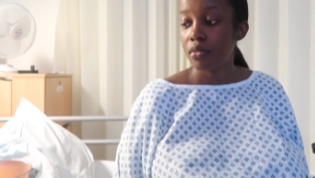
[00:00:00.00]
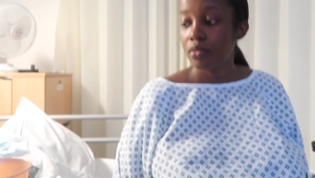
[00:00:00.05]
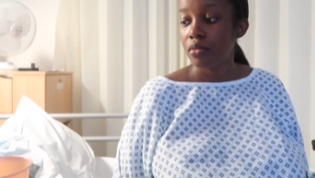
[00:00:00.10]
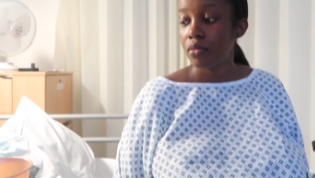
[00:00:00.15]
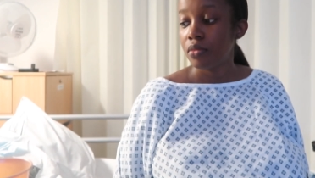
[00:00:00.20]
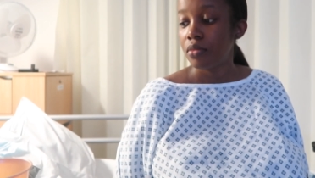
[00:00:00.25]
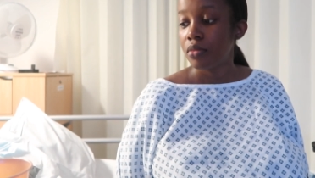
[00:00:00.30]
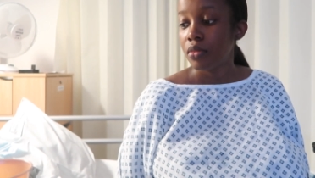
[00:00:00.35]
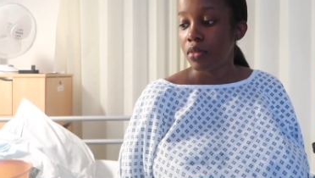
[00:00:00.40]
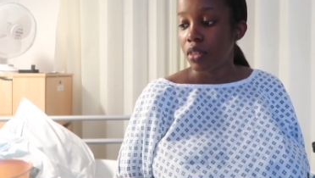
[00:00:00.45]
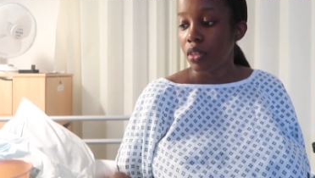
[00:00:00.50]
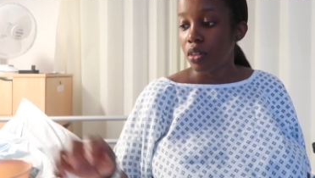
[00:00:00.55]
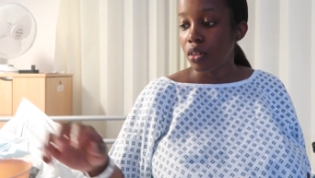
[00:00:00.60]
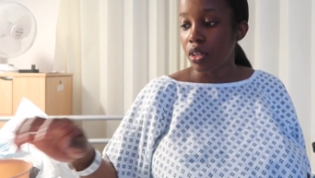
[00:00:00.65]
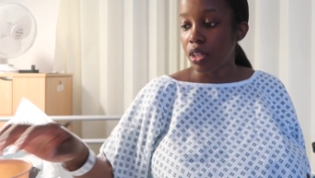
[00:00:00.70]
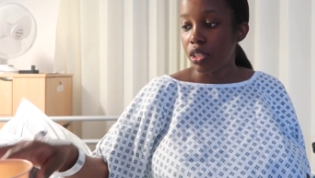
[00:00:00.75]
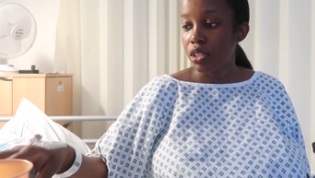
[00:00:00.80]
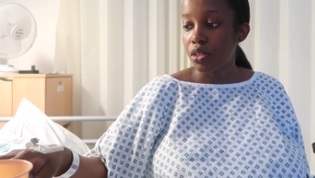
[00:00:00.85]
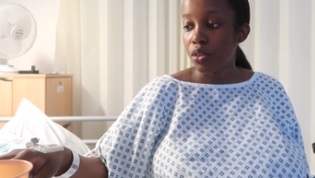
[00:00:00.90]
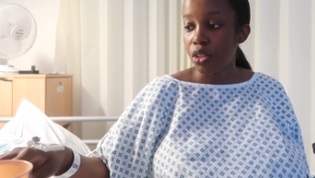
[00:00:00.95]
All right, I'll leave
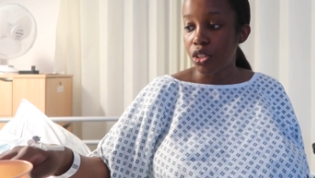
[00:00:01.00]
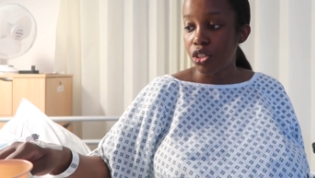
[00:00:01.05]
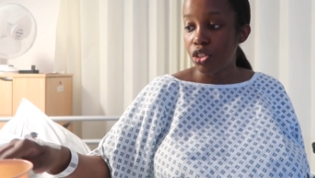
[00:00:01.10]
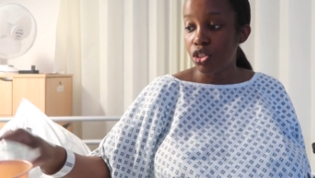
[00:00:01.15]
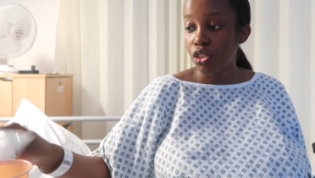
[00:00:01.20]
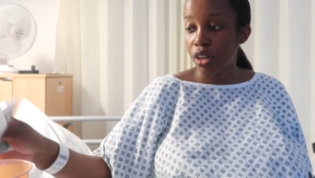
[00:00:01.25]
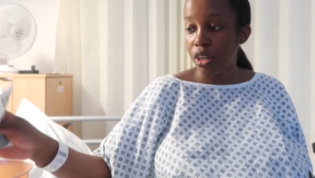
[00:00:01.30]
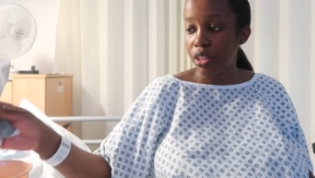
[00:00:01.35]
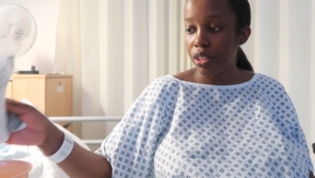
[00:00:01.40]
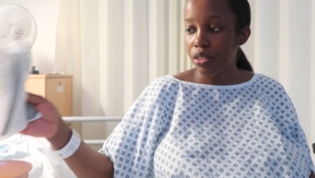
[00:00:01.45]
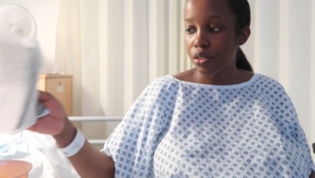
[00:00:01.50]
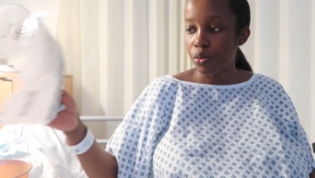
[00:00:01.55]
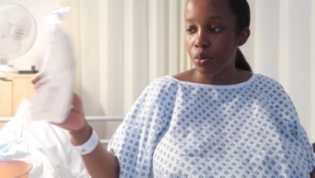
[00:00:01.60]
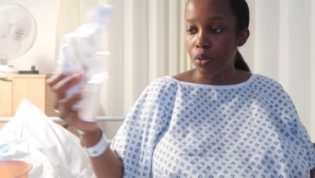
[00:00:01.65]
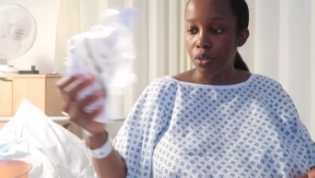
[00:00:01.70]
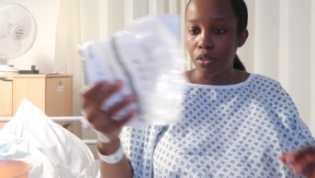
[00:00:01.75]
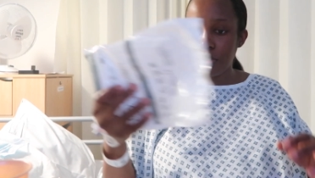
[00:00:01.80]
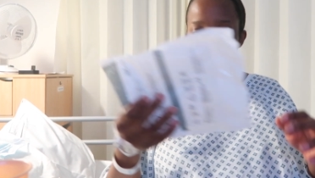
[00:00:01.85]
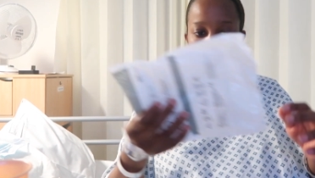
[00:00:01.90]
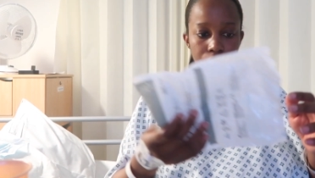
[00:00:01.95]
okay, you with so those. try this
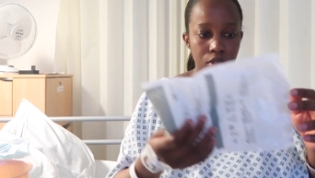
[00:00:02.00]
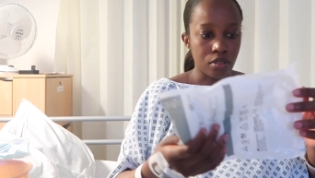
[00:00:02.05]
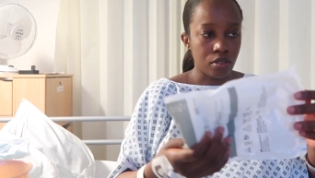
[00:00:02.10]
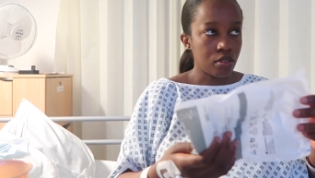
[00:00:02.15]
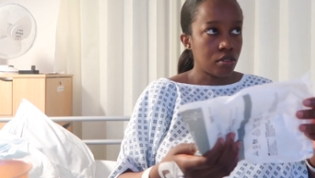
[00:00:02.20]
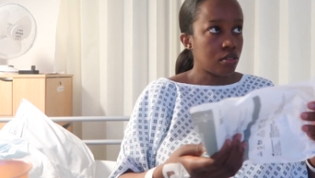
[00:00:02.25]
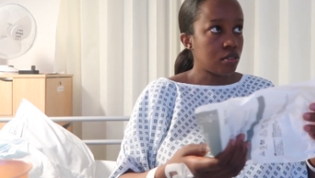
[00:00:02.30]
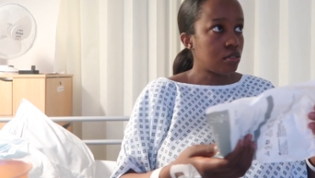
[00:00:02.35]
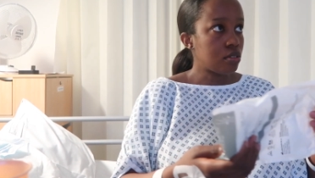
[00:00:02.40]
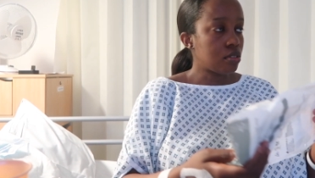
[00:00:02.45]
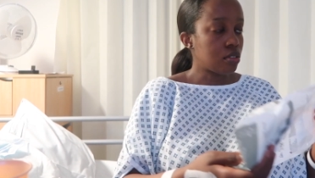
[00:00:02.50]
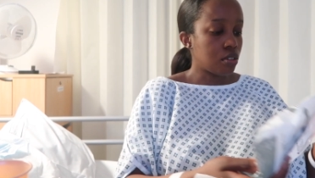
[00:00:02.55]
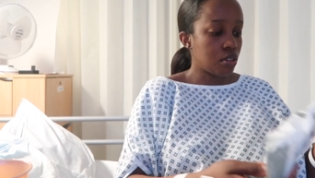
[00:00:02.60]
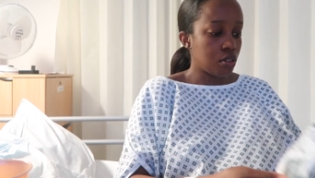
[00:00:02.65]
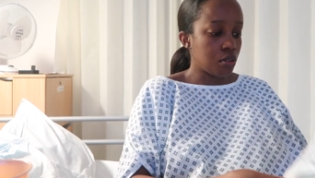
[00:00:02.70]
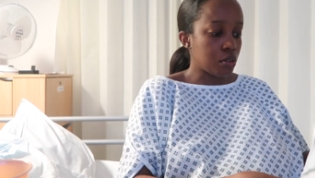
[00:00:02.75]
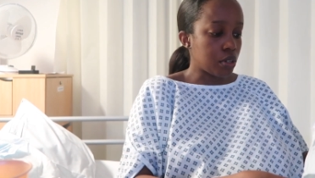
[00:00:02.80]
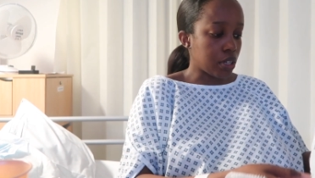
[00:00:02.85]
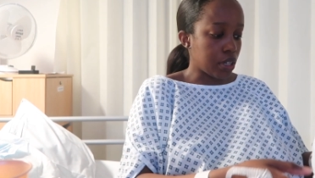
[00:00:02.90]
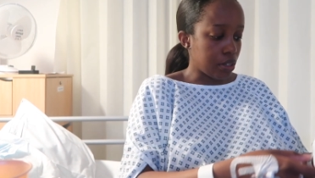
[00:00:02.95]
one on. Yes, please.
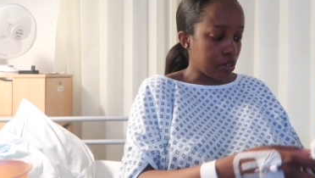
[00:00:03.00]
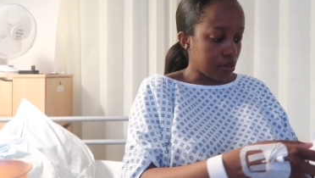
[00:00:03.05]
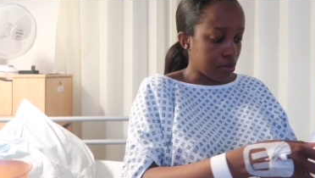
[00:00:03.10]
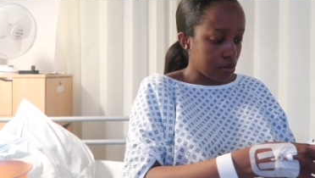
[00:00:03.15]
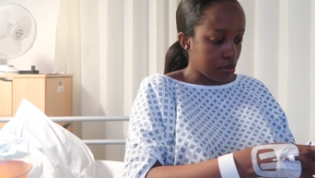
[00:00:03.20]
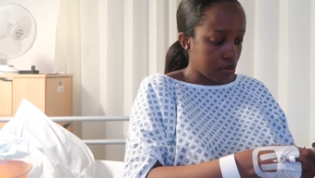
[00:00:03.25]
Okay.